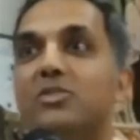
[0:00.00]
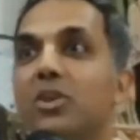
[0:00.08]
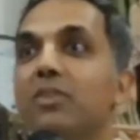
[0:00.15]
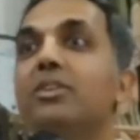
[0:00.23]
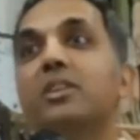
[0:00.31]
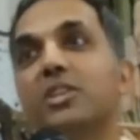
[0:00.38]

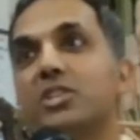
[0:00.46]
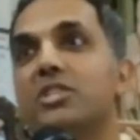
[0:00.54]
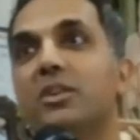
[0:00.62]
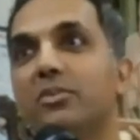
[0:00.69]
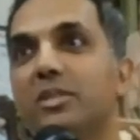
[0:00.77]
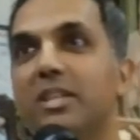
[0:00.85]
So even
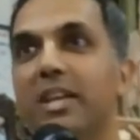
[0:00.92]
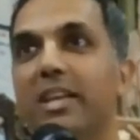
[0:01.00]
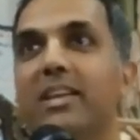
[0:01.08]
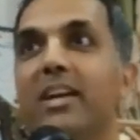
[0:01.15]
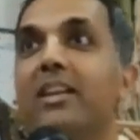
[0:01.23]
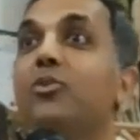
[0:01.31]
Krishna was
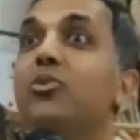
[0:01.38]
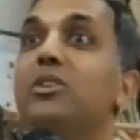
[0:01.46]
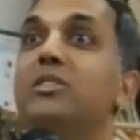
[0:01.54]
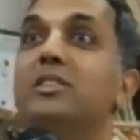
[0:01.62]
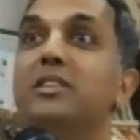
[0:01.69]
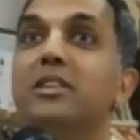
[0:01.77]
like that. He
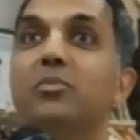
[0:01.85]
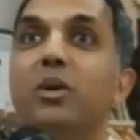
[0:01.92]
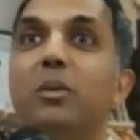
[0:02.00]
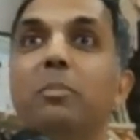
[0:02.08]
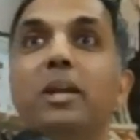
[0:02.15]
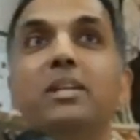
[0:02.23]
couldn't sit
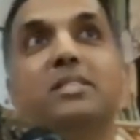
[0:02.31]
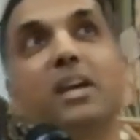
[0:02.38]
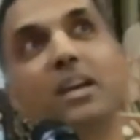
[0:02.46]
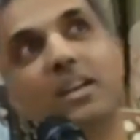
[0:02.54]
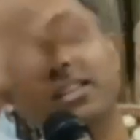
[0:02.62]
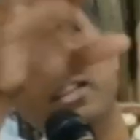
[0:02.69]
in one place.